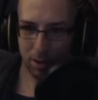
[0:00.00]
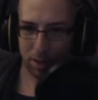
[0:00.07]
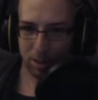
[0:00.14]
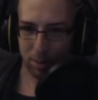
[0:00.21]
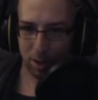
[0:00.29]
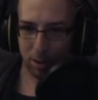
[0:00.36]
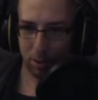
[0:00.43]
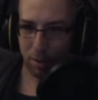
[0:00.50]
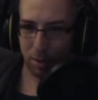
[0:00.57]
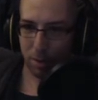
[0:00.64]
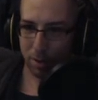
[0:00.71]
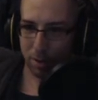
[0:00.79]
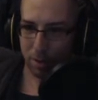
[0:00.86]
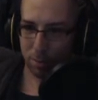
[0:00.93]
I just want to do a little
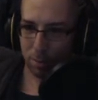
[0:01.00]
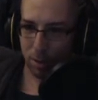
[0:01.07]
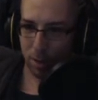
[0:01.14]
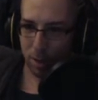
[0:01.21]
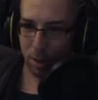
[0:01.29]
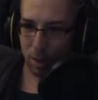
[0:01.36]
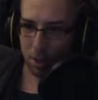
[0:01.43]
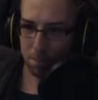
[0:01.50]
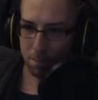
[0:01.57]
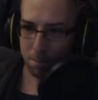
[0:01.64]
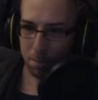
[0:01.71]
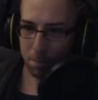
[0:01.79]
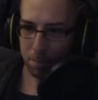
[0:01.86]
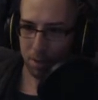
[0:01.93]
bit of exploring.
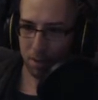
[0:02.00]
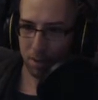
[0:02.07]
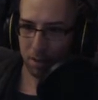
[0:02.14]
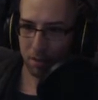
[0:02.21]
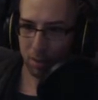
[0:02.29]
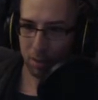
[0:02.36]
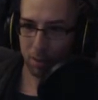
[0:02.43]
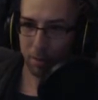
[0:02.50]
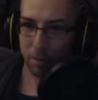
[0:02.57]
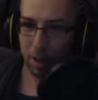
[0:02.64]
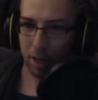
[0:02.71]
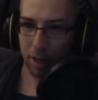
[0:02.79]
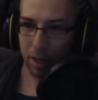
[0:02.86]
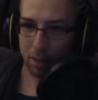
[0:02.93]
A little bit of
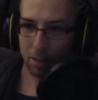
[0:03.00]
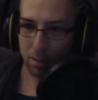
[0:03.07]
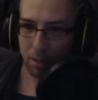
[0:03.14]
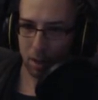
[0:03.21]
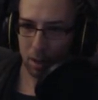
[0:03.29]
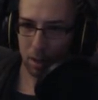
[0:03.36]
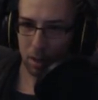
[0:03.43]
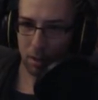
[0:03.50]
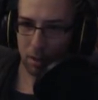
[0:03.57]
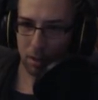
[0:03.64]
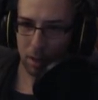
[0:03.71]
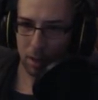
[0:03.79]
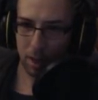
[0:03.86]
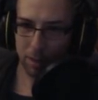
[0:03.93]
fighting Gets in uh,
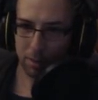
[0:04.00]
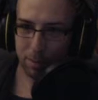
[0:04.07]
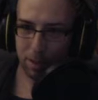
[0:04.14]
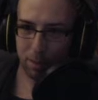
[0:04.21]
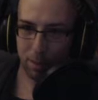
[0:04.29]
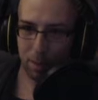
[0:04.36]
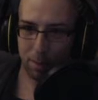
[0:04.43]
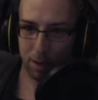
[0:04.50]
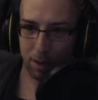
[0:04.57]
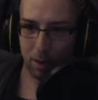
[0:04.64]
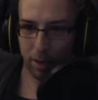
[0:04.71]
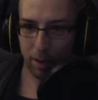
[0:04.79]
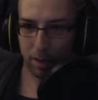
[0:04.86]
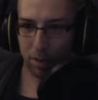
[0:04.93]
yeah, let's make the rapier.
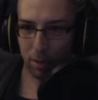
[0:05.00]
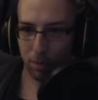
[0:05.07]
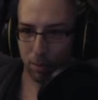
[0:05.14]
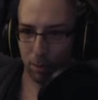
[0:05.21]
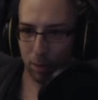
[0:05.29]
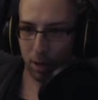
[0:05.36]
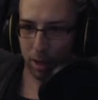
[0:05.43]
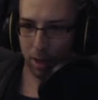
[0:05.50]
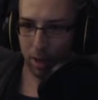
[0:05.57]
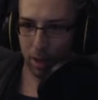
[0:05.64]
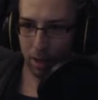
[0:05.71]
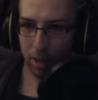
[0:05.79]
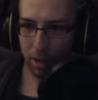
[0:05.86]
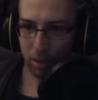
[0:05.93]
All right, so four iron
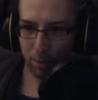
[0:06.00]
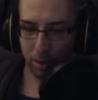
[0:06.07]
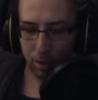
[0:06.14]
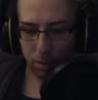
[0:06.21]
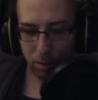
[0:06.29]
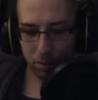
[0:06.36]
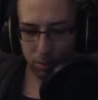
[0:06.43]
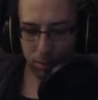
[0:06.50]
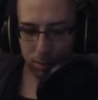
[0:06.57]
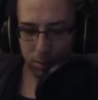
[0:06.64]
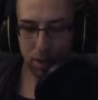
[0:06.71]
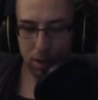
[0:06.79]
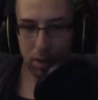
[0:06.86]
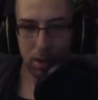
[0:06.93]
ingot, three gold, one
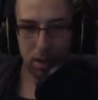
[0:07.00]
wood.